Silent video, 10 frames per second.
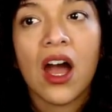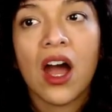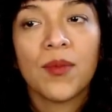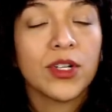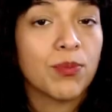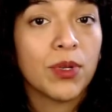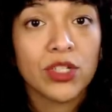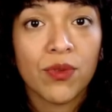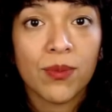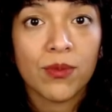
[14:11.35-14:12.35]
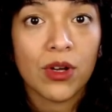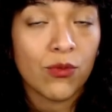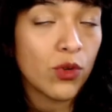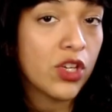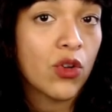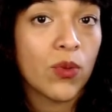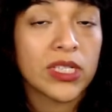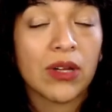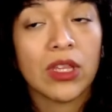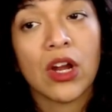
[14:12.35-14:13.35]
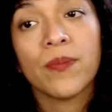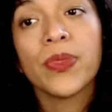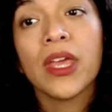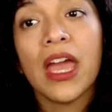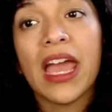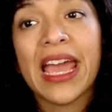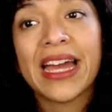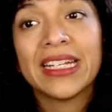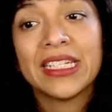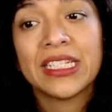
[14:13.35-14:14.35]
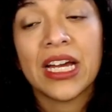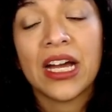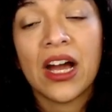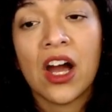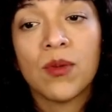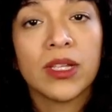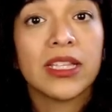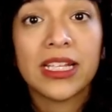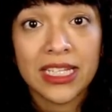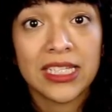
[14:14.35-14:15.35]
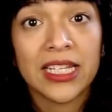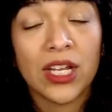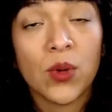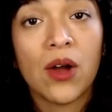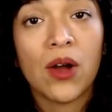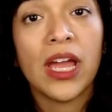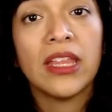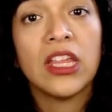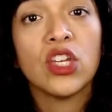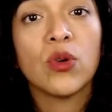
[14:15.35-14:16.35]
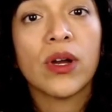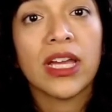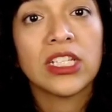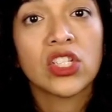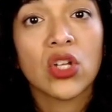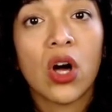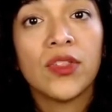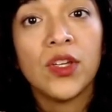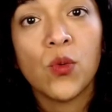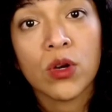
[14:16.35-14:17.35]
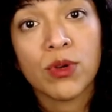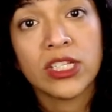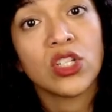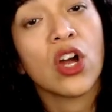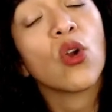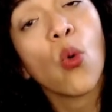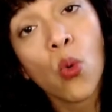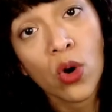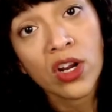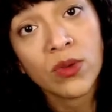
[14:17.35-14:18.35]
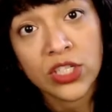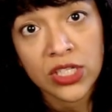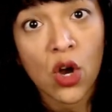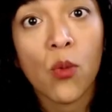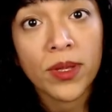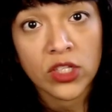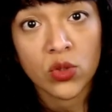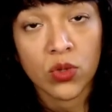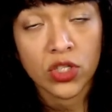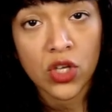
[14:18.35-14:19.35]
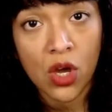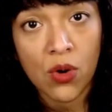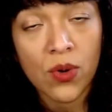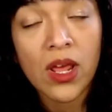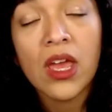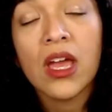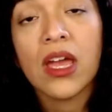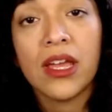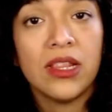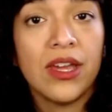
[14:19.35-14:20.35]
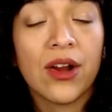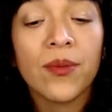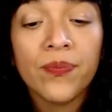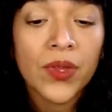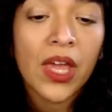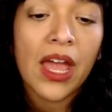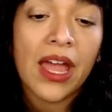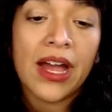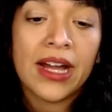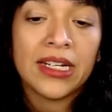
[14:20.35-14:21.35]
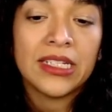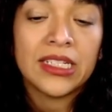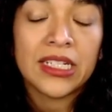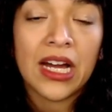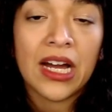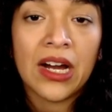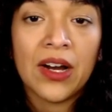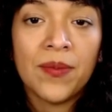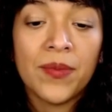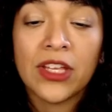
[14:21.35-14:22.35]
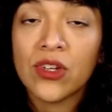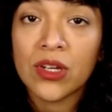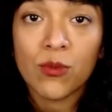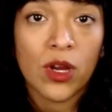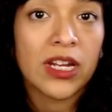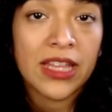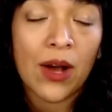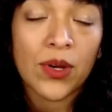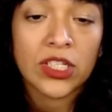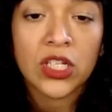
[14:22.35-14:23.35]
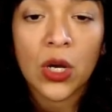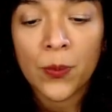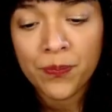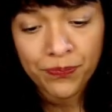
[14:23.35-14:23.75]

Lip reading: there's a bunch of them really good ones out there. And let's say SiteGround, and then you install the WordPress.org, which is an open source code in there, and you can create it that way. So